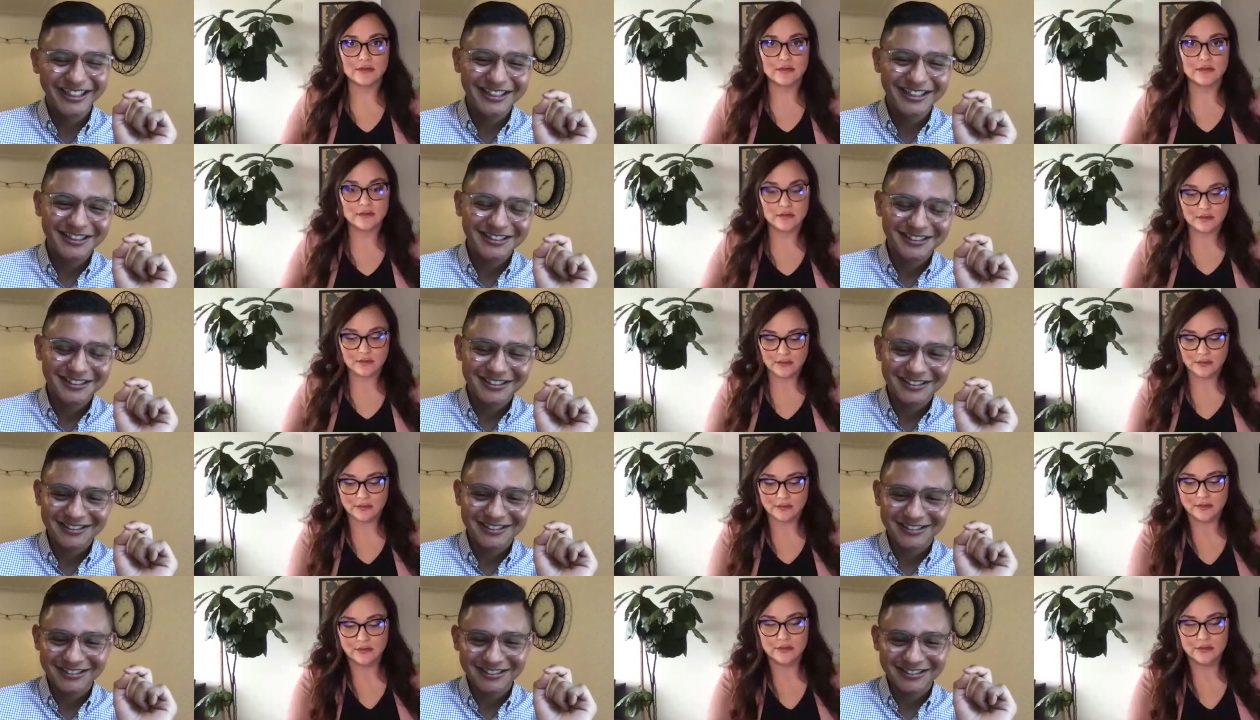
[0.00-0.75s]

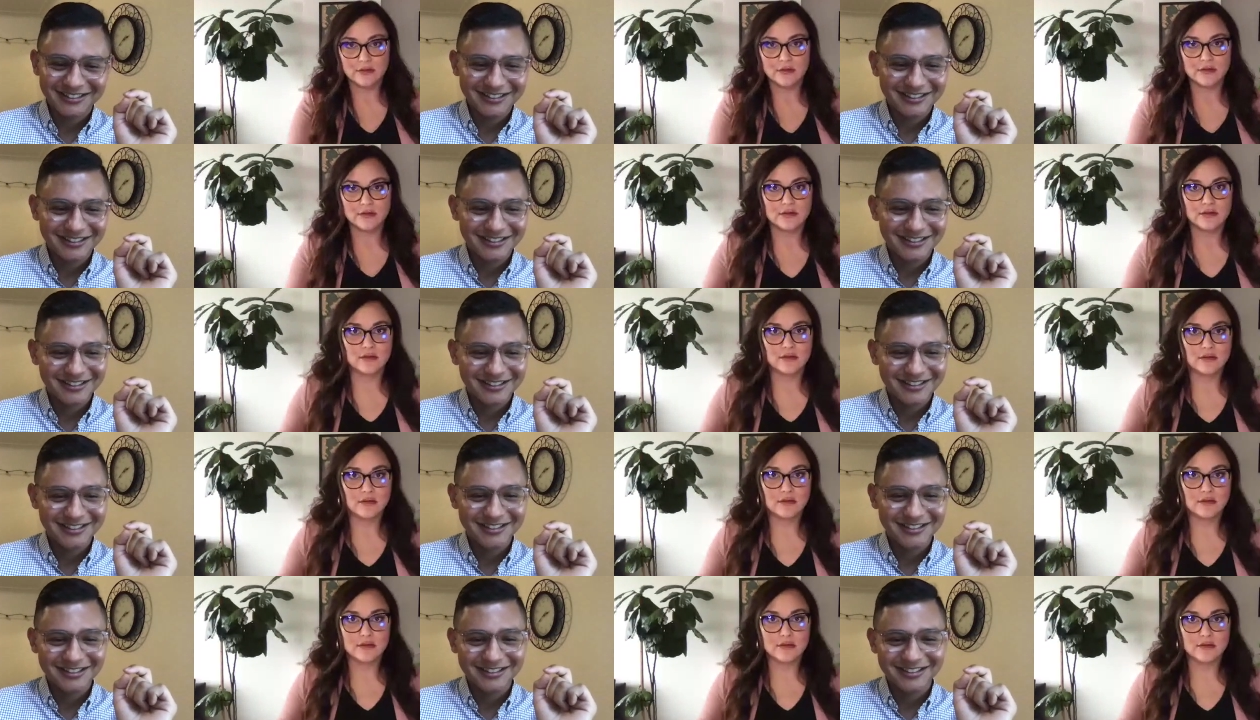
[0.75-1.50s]

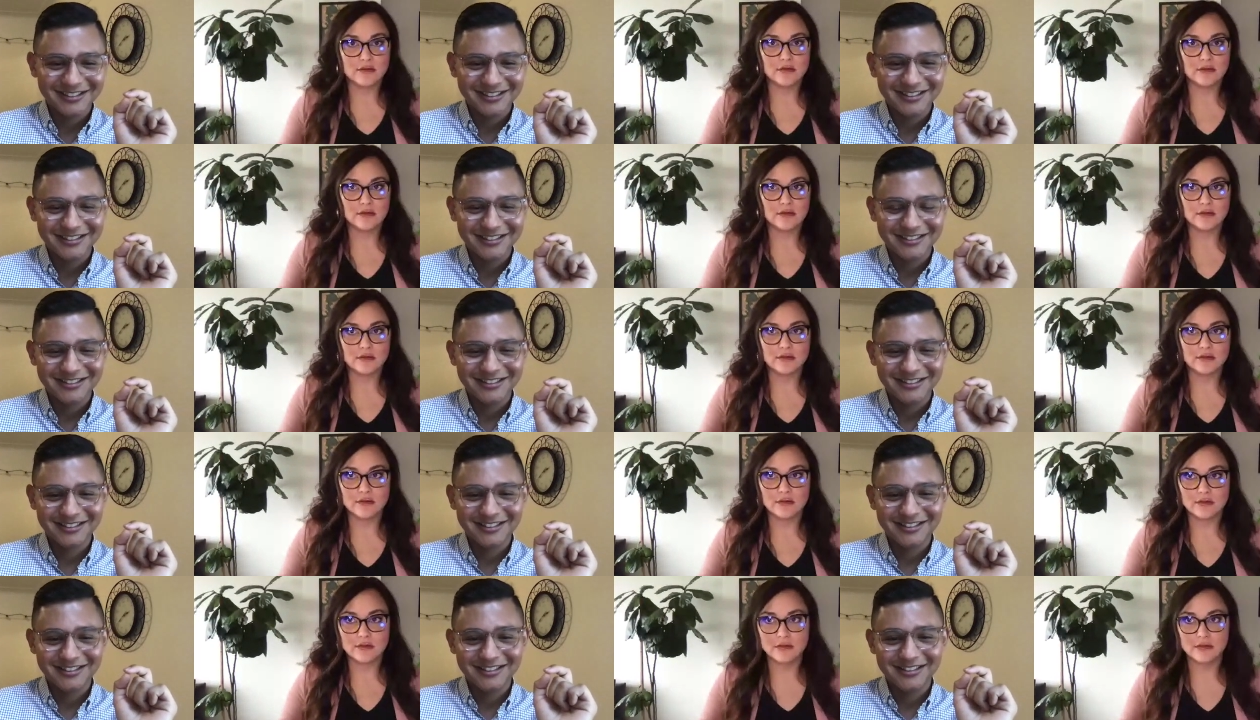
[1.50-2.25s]

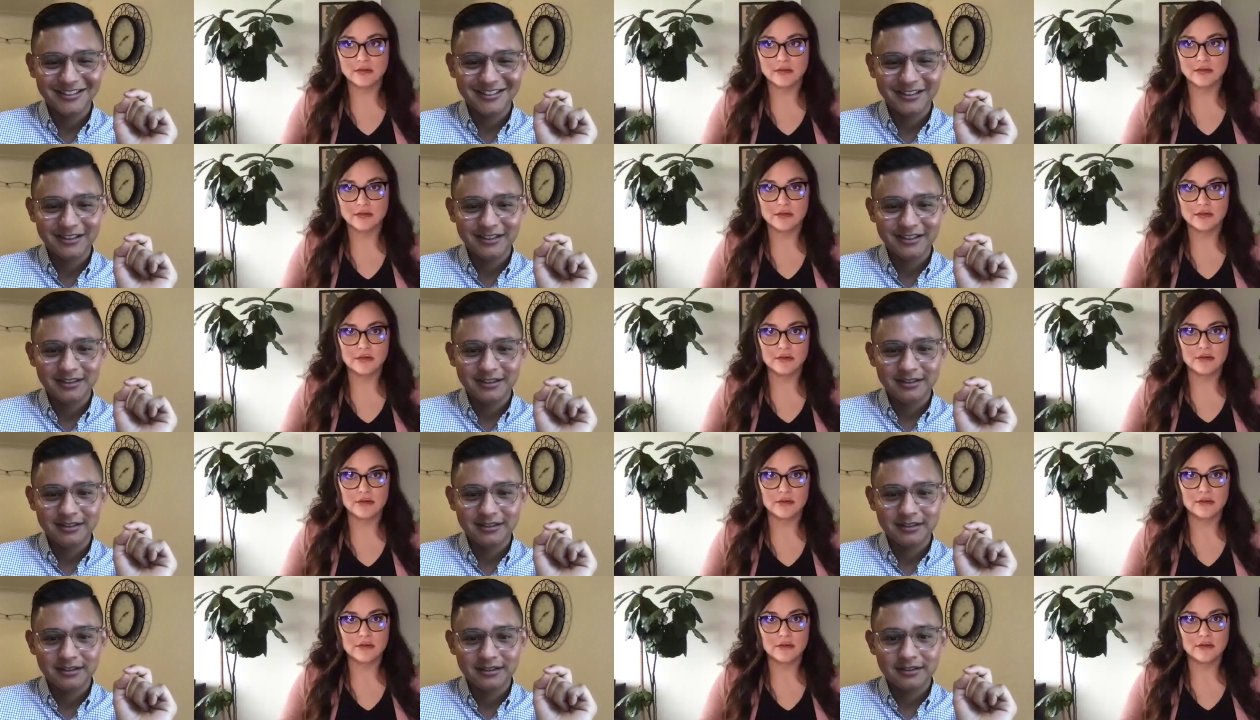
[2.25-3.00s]

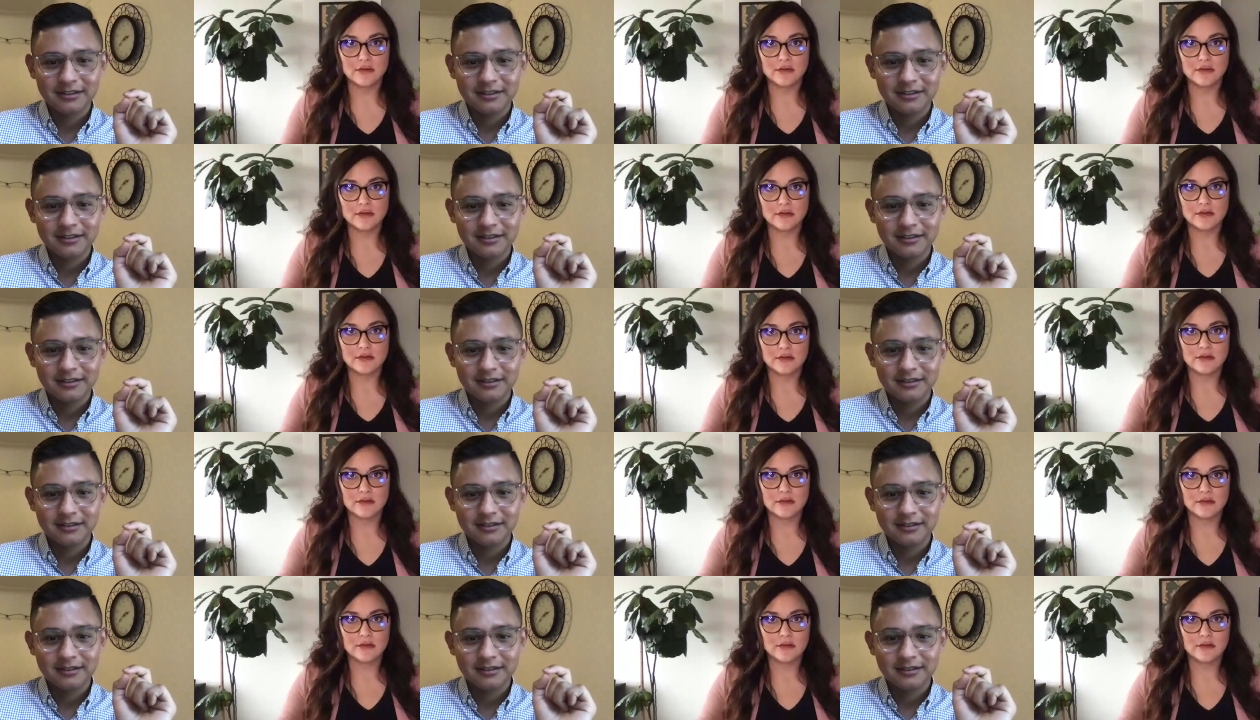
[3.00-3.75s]

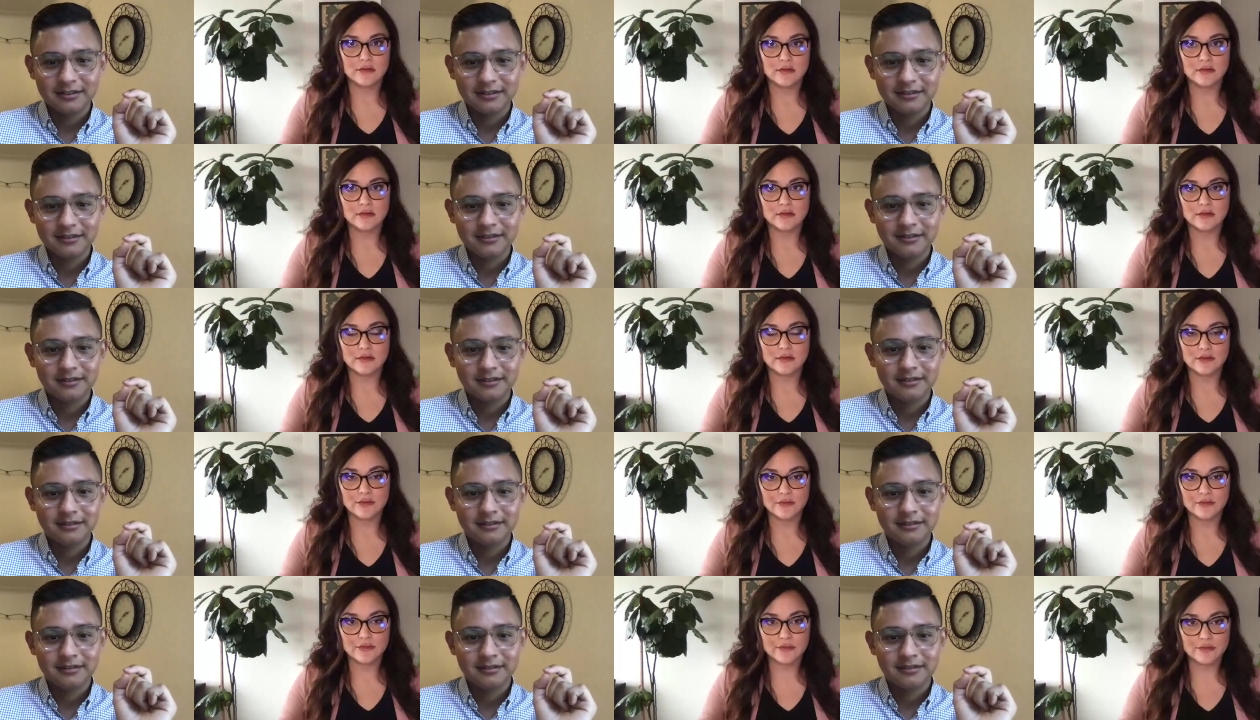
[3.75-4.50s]

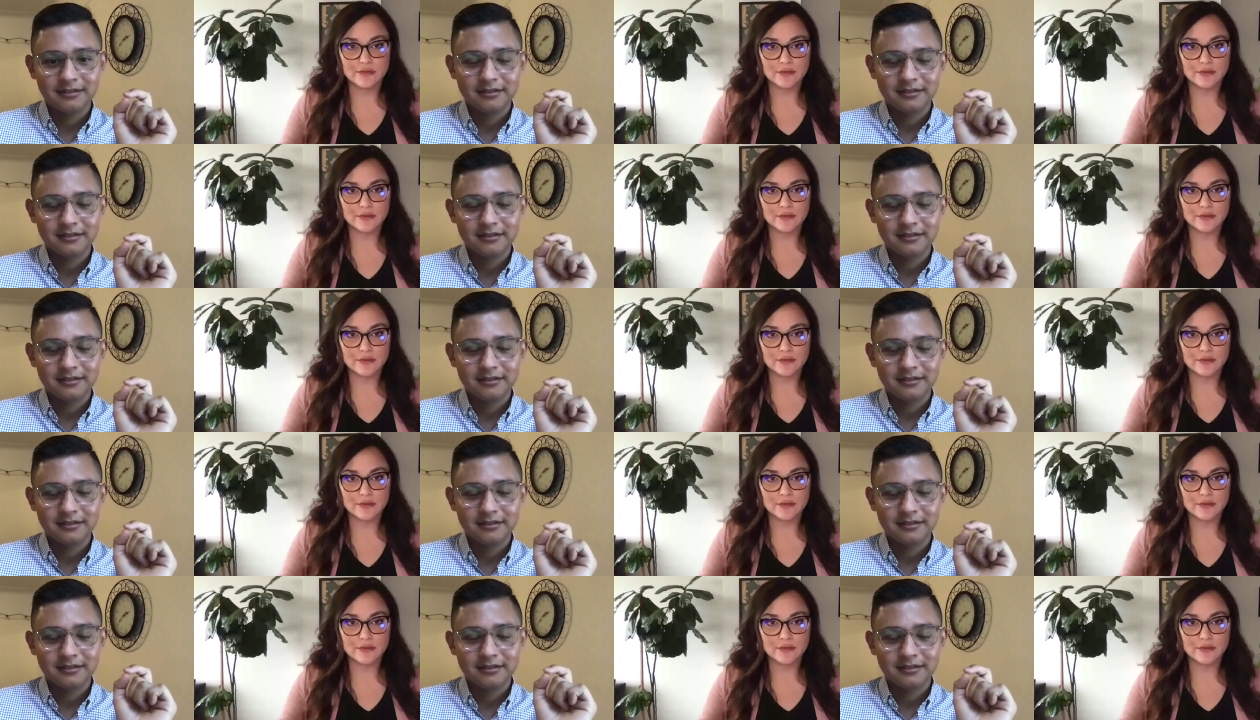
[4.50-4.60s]
Nobody speaks.